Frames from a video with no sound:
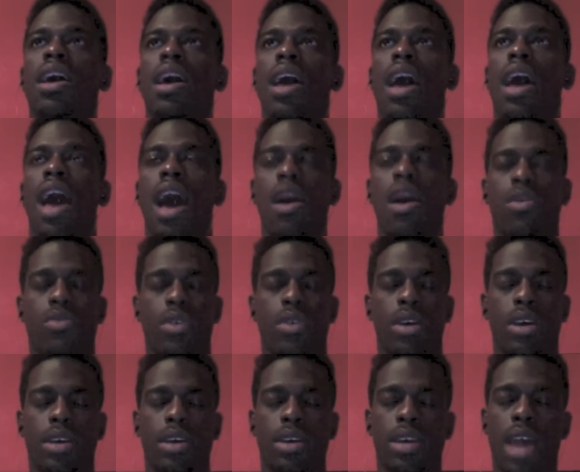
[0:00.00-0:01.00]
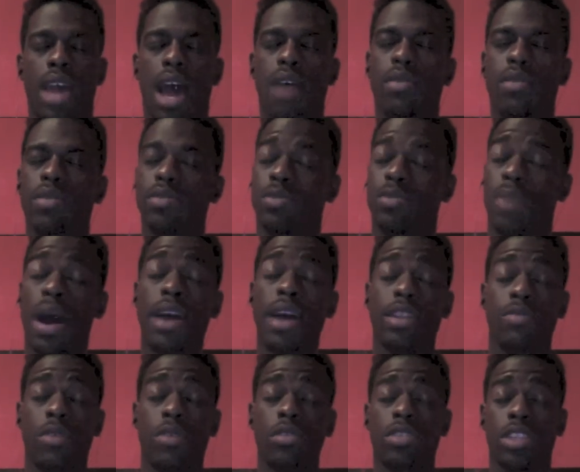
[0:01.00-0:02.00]
I was bothered
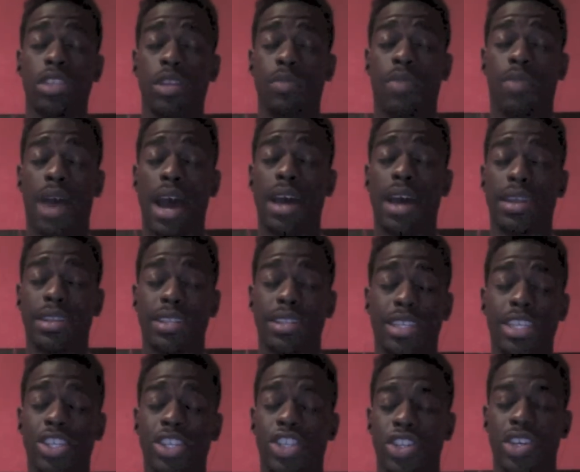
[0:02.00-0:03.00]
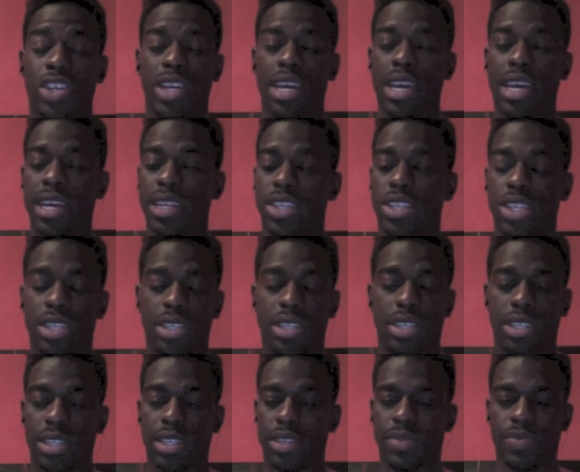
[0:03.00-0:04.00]
mostly by the teacher. It
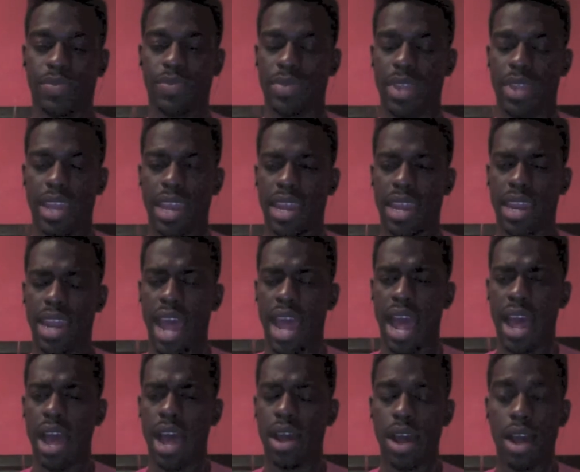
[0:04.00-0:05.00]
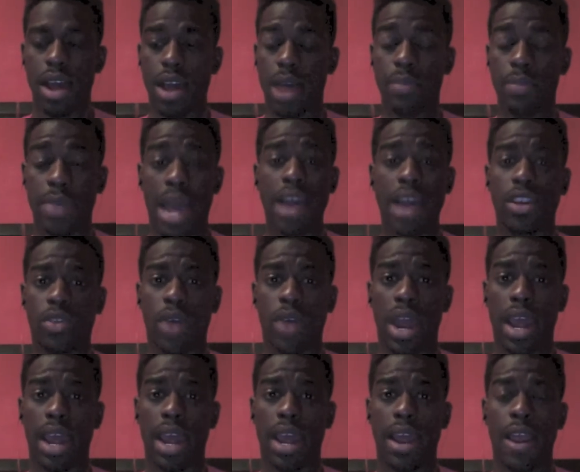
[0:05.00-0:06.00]
just, I
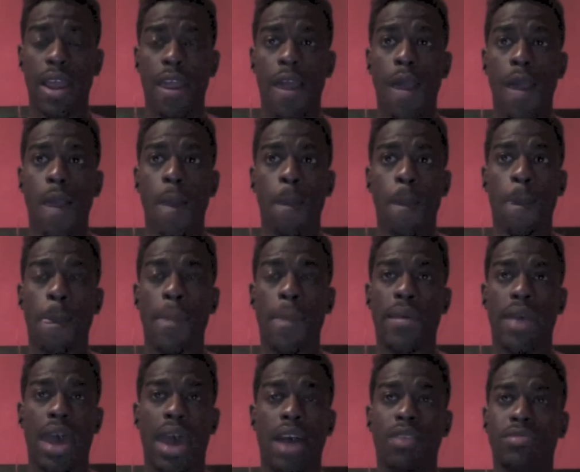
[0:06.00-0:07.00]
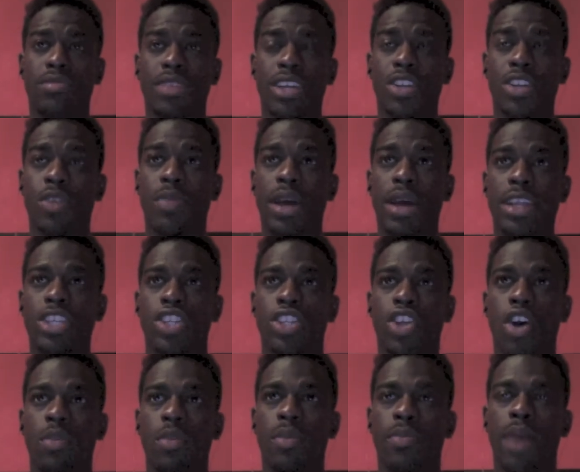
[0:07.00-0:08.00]
cried. I don't think nobody
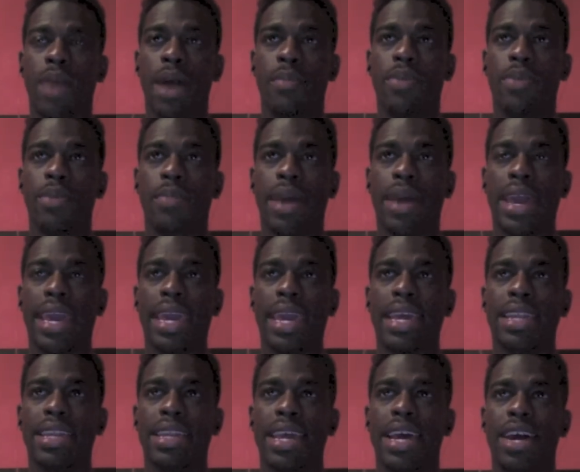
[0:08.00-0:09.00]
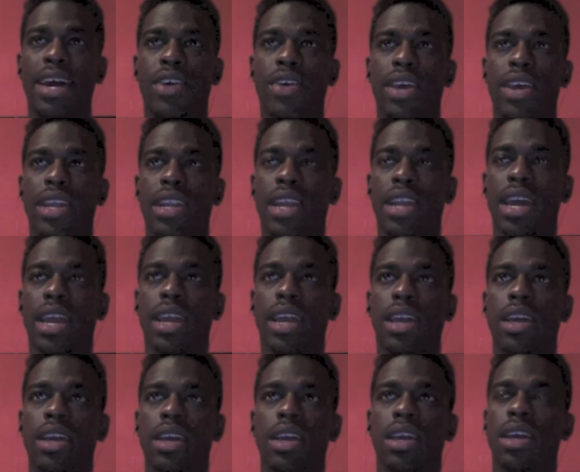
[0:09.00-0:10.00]
saw me, but I put my head down, and like,
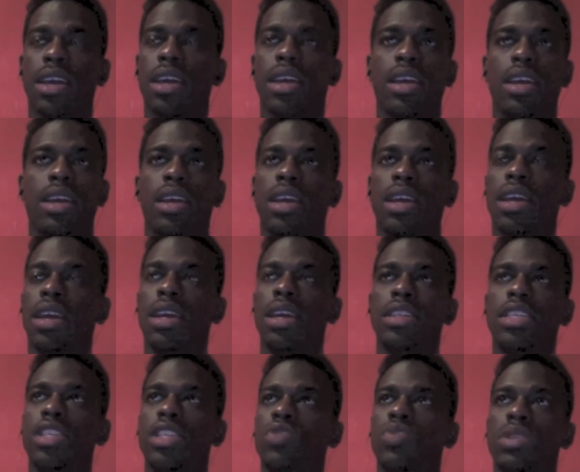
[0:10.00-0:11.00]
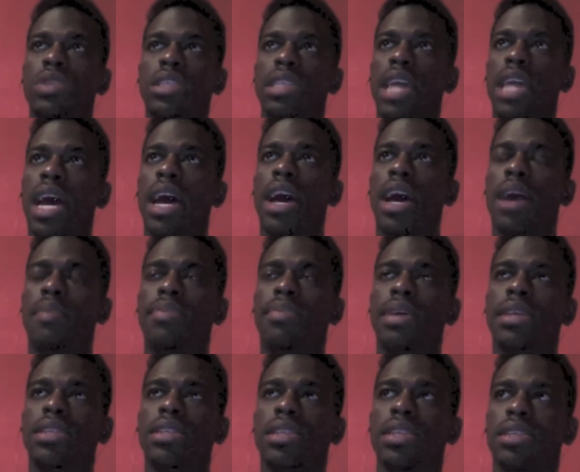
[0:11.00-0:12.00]
it just was not a
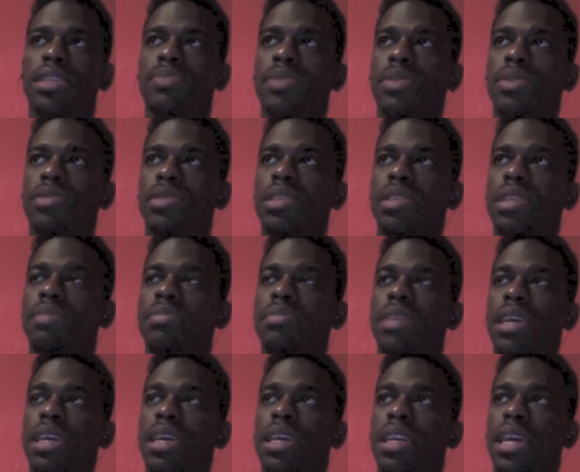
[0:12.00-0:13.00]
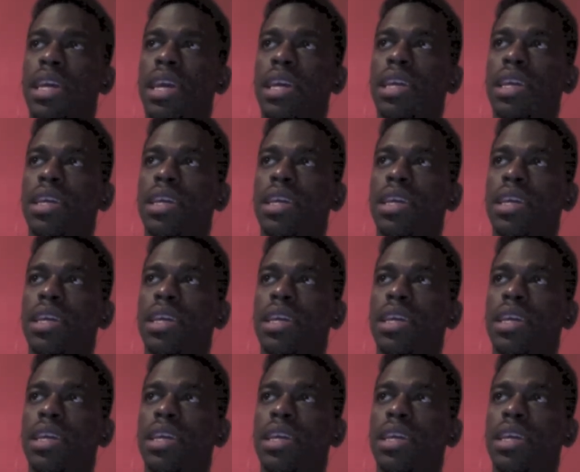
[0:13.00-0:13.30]
pleasant experience. And I'm thinking like